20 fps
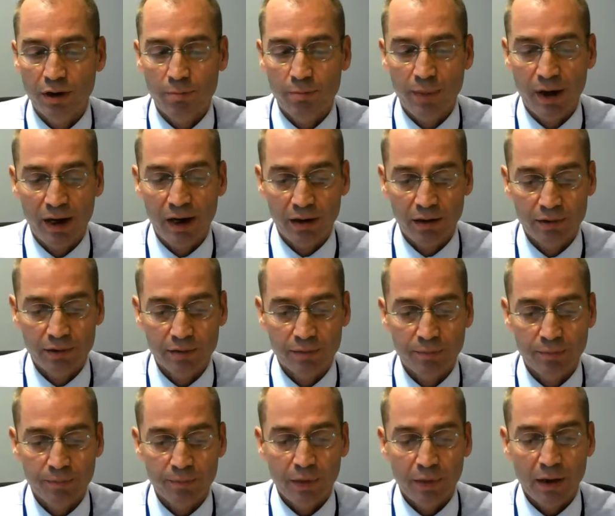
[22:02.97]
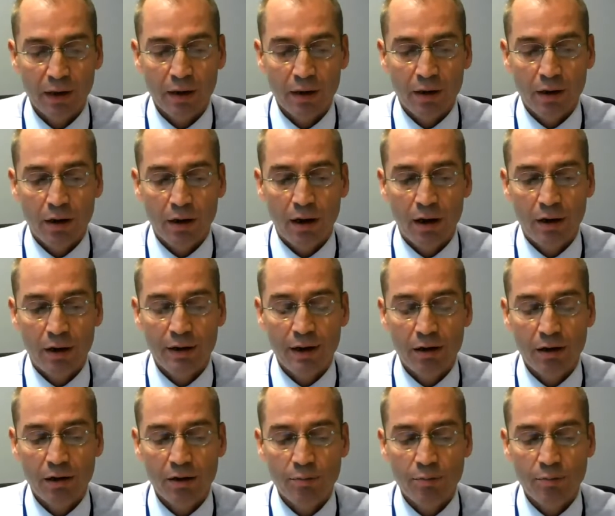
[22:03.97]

that debate. Now,